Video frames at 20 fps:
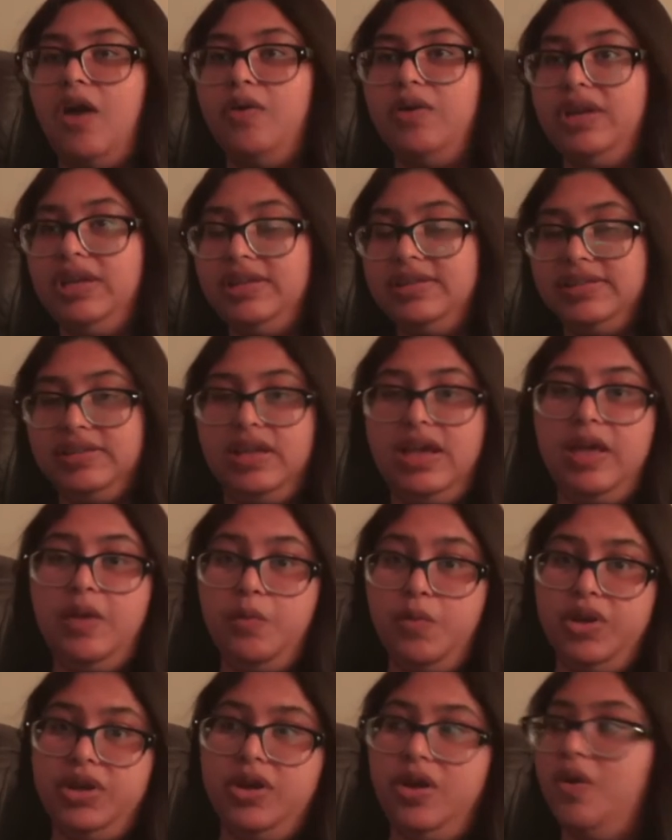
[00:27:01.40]
he's a
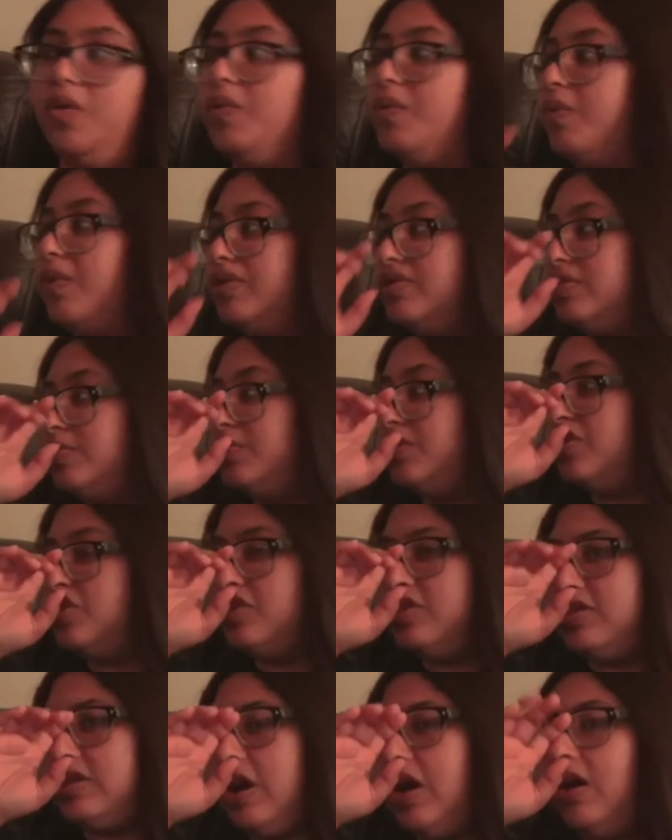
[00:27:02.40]
widow what we
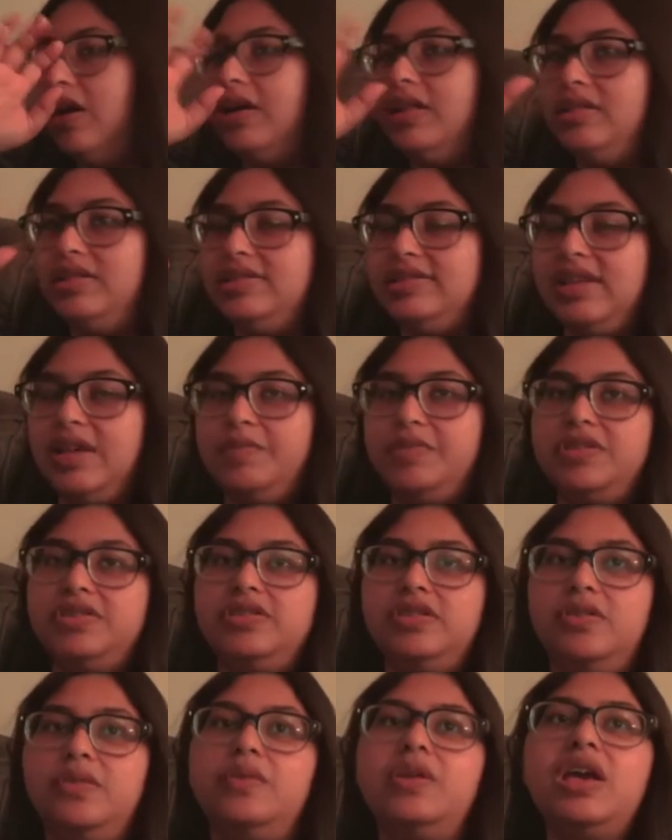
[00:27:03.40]
just saw in this
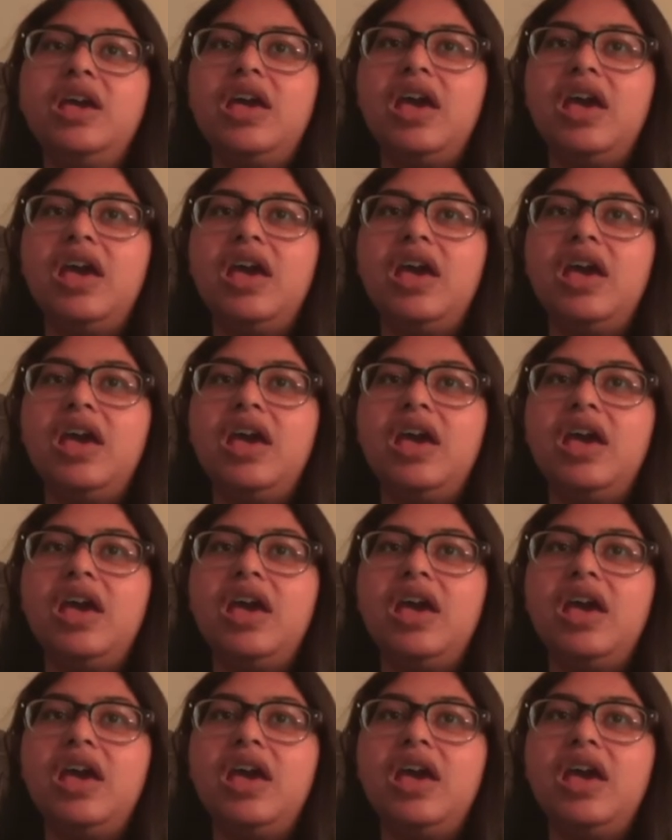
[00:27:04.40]
episode